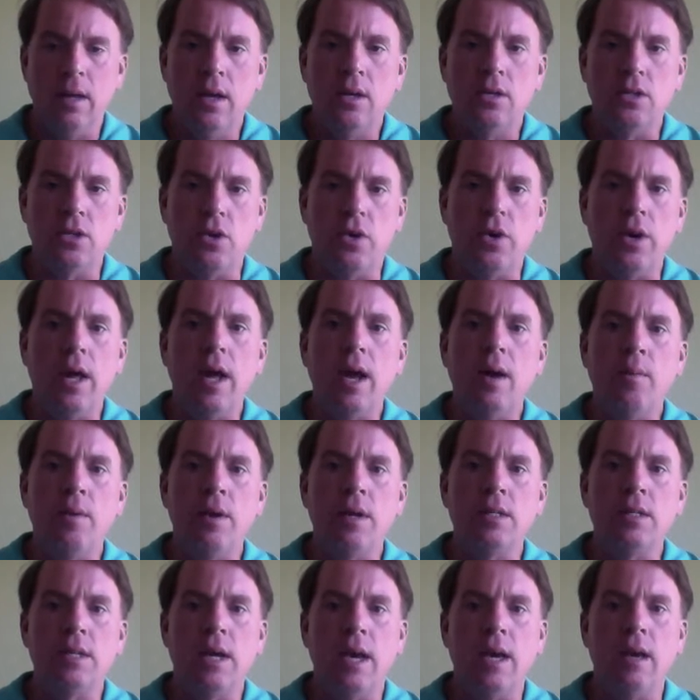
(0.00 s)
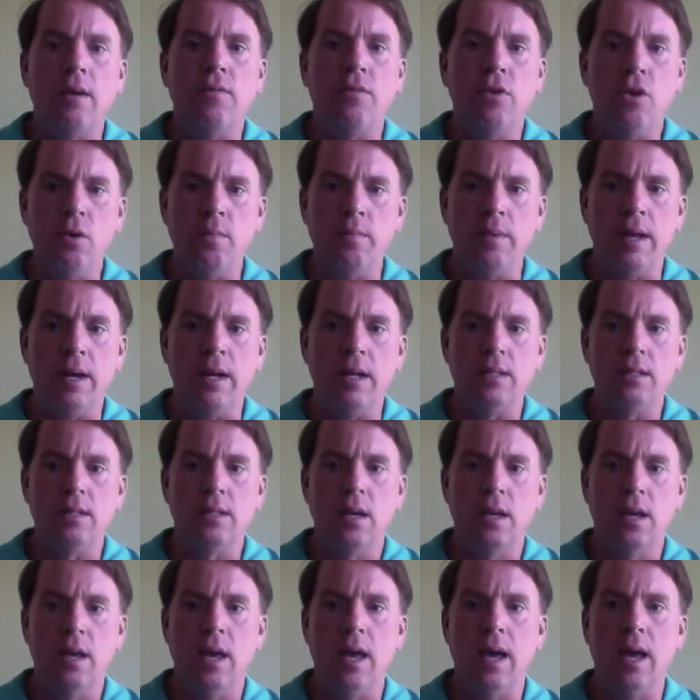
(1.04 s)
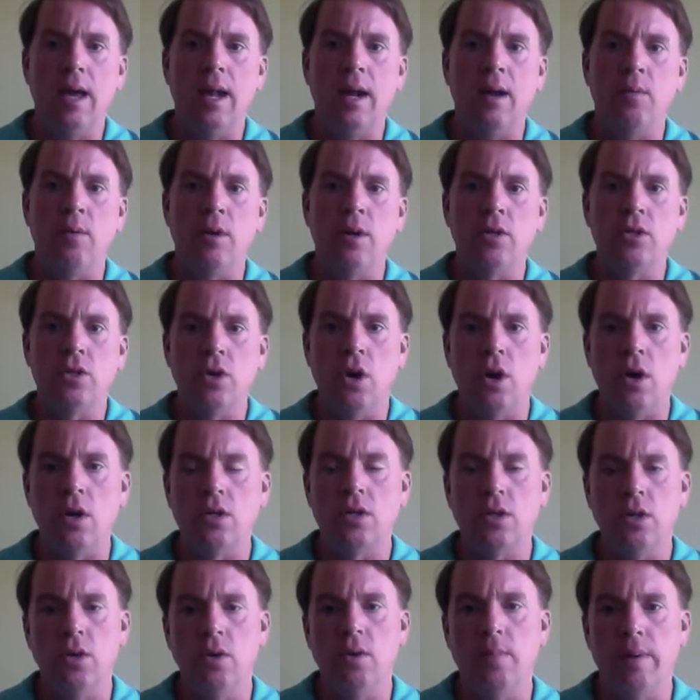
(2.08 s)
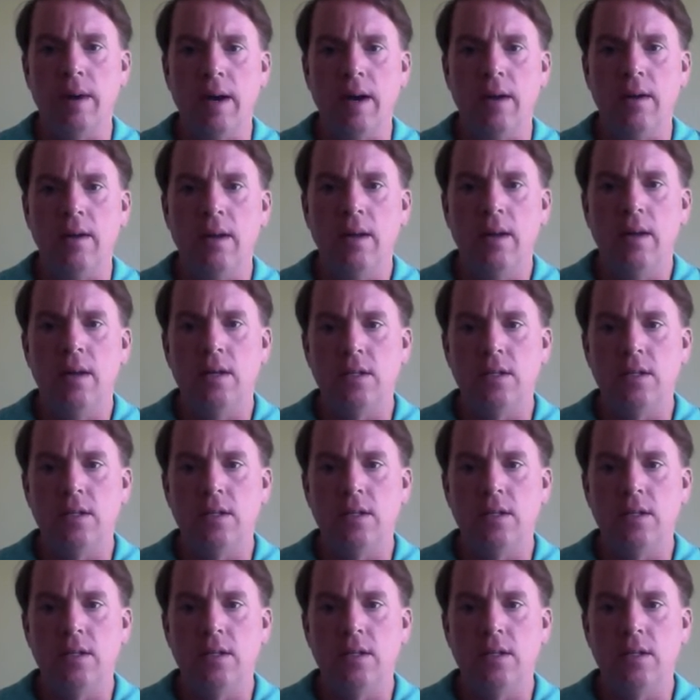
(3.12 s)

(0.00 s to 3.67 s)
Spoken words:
So today I want to take a few minutes and I want to talk to you about